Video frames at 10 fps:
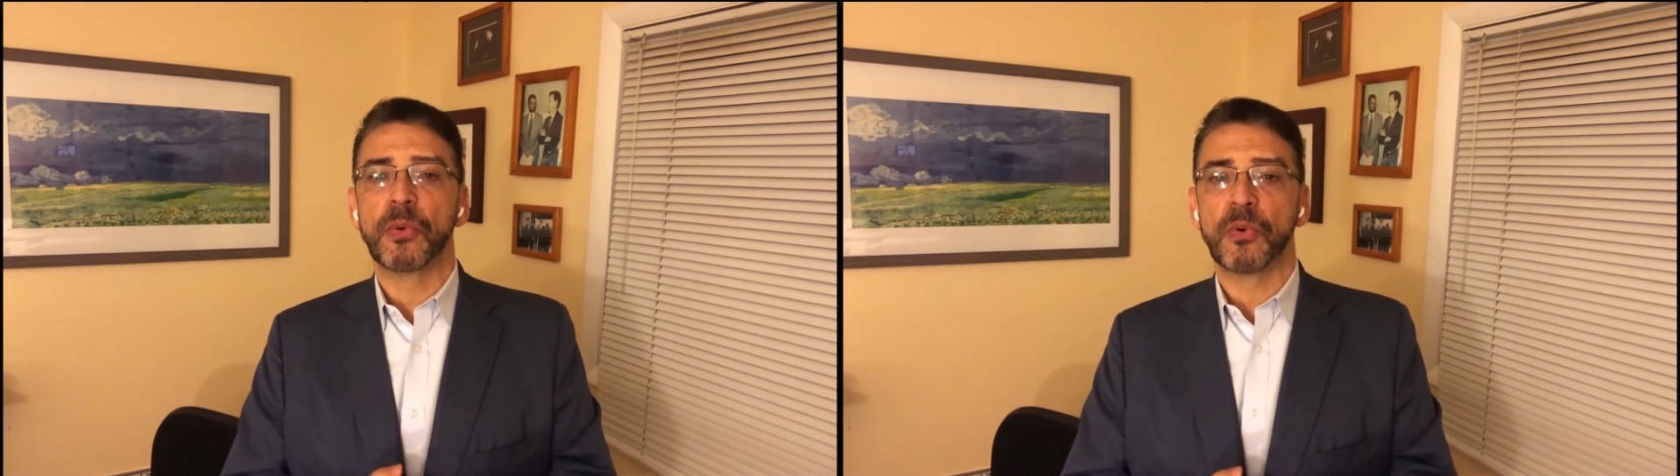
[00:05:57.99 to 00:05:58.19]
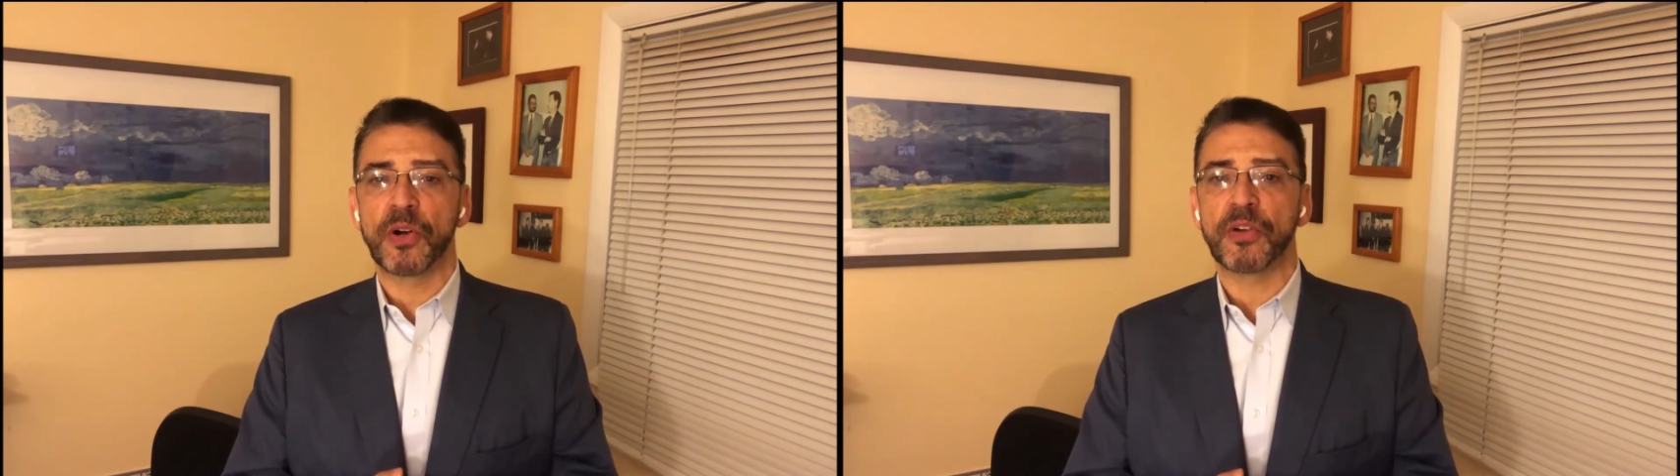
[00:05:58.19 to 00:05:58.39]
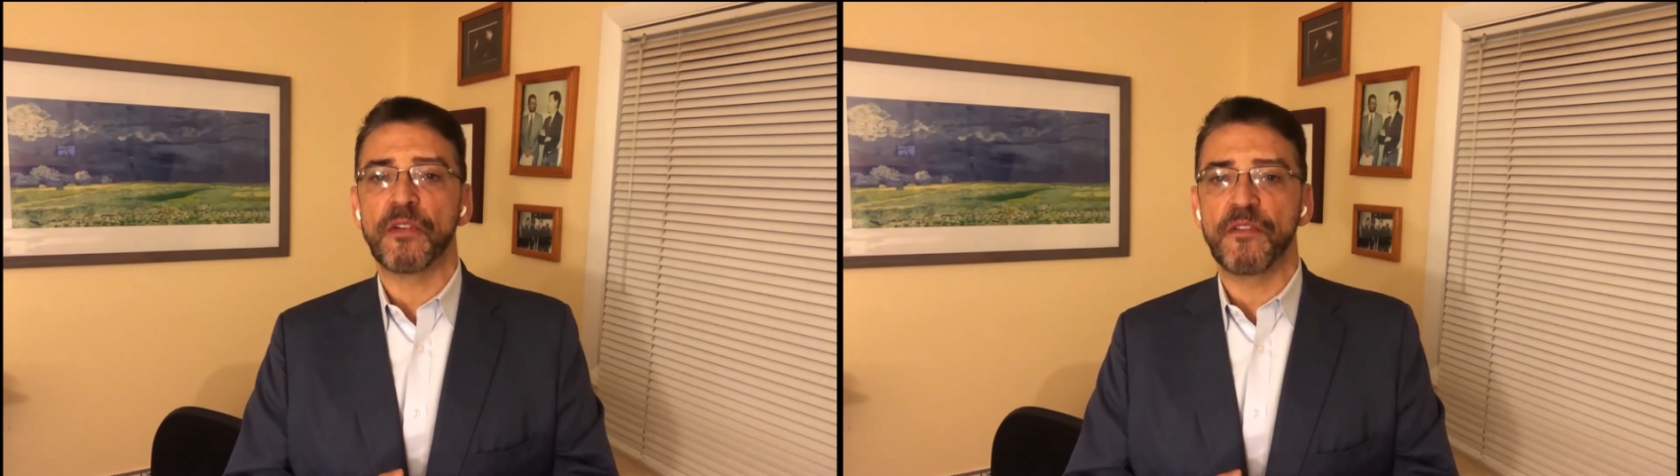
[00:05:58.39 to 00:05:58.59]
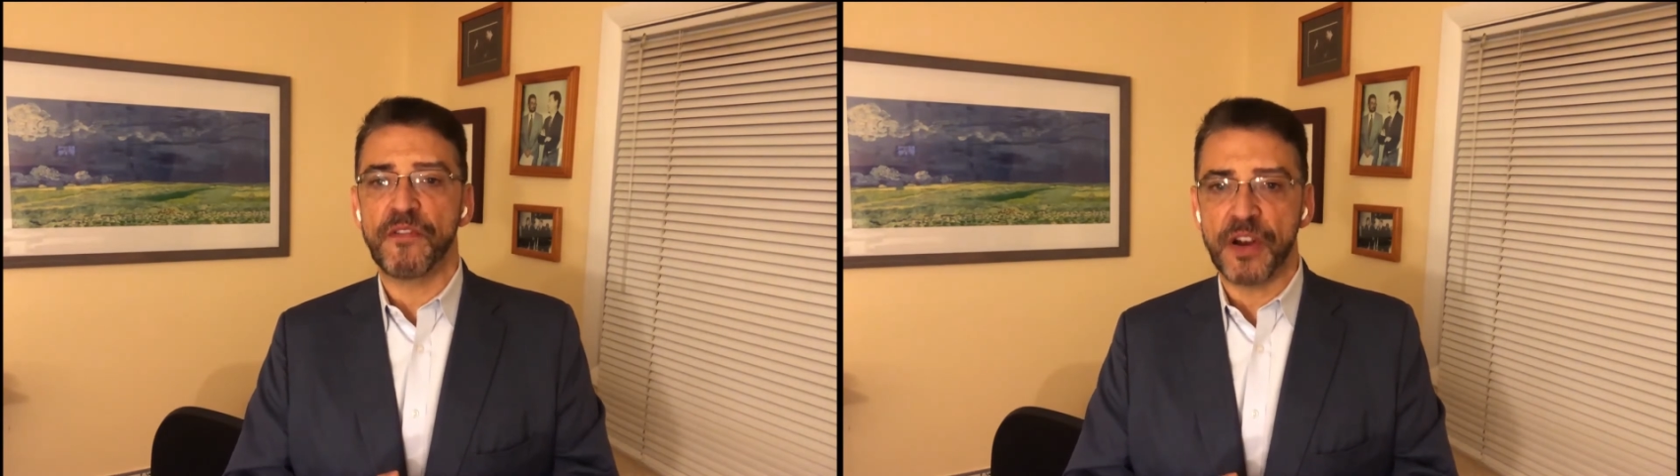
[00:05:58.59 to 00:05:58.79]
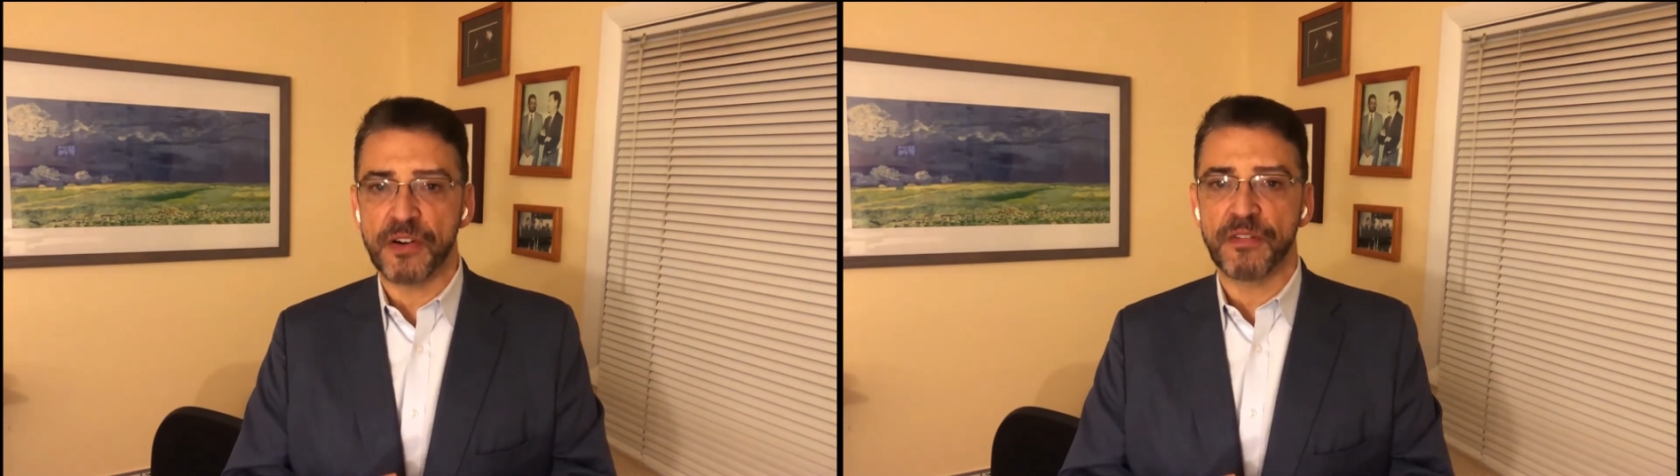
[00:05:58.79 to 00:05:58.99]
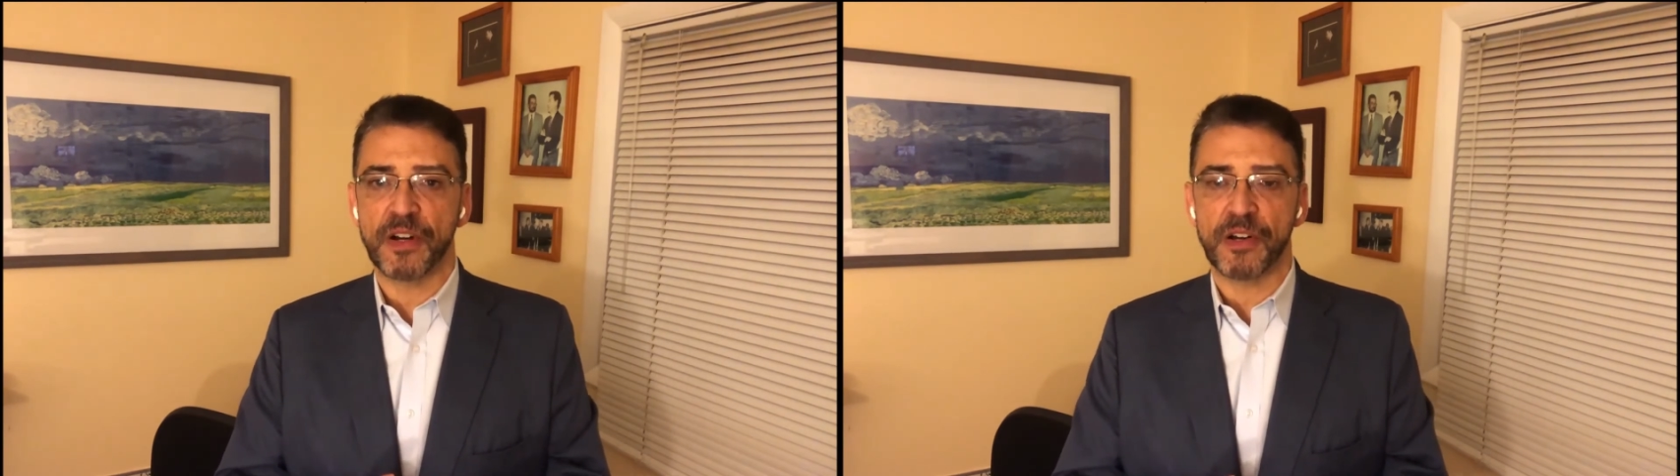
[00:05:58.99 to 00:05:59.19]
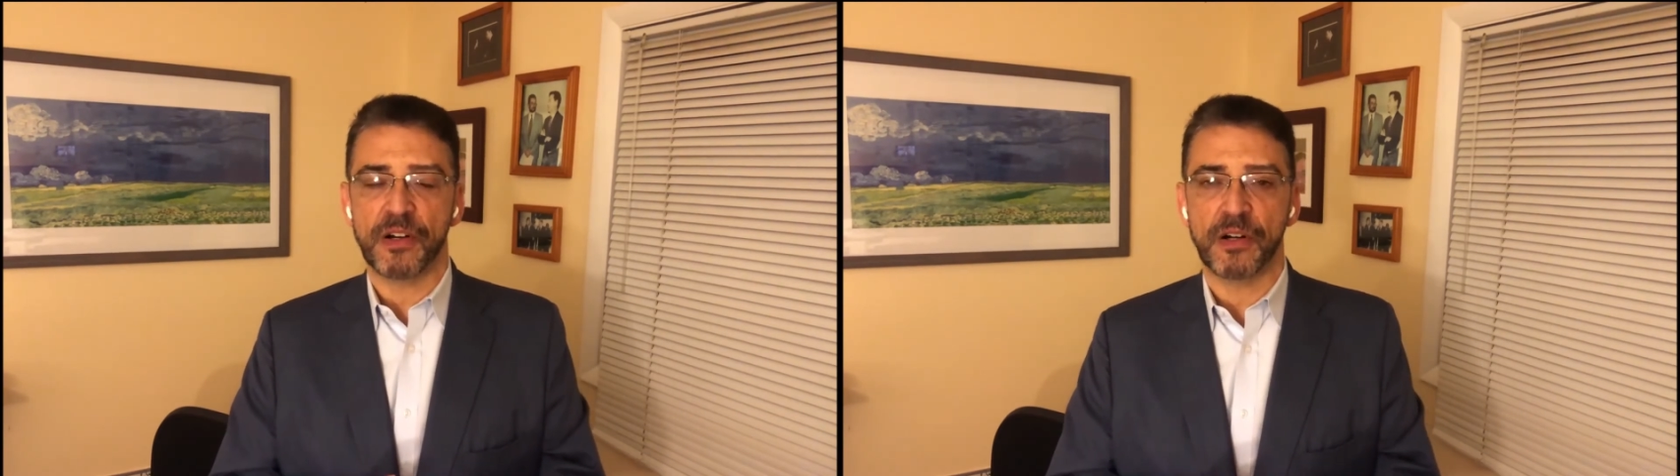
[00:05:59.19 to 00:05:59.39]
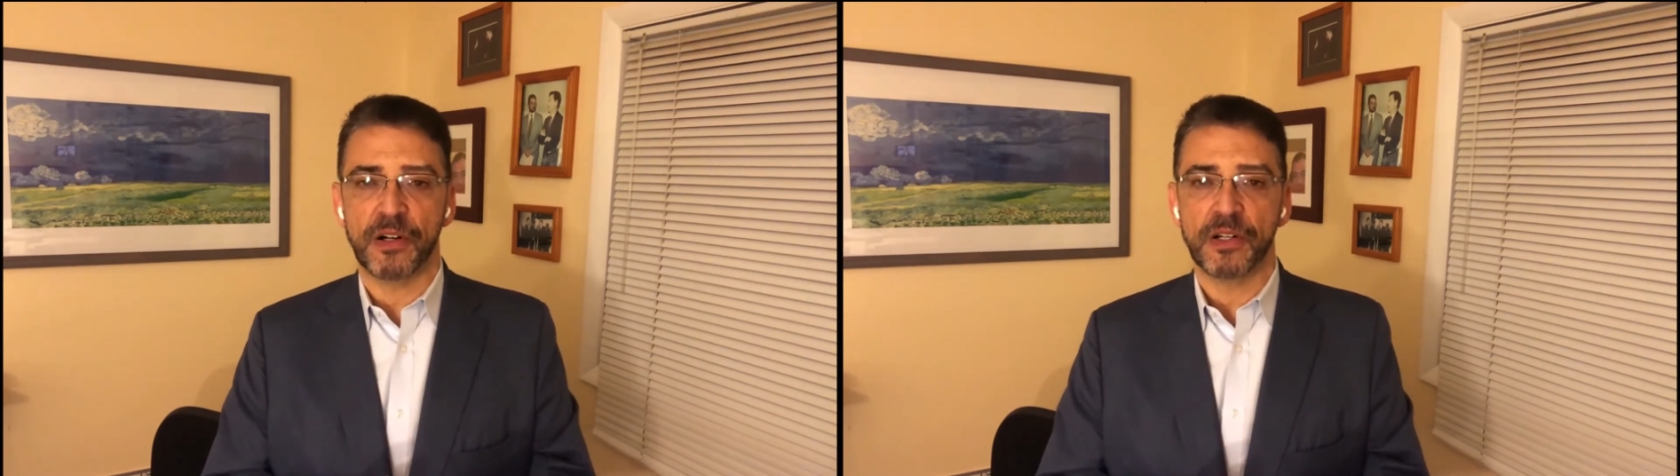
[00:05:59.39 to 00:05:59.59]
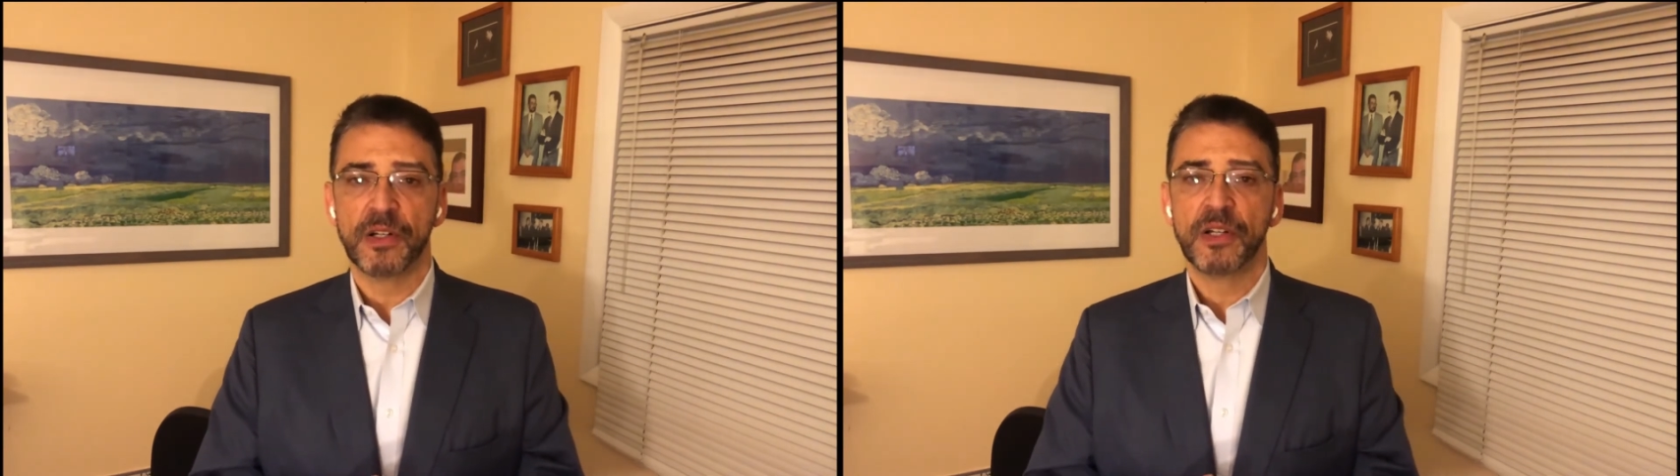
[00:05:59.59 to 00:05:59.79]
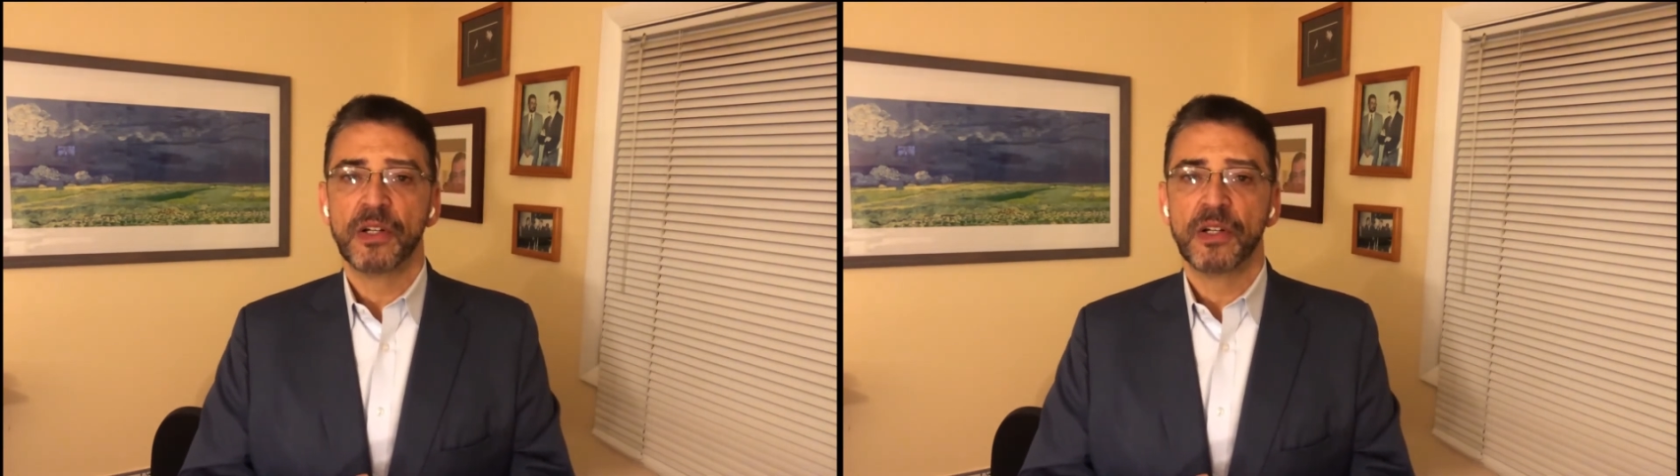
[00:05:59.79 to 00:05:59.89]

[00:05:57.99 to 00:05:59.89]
work very, very hard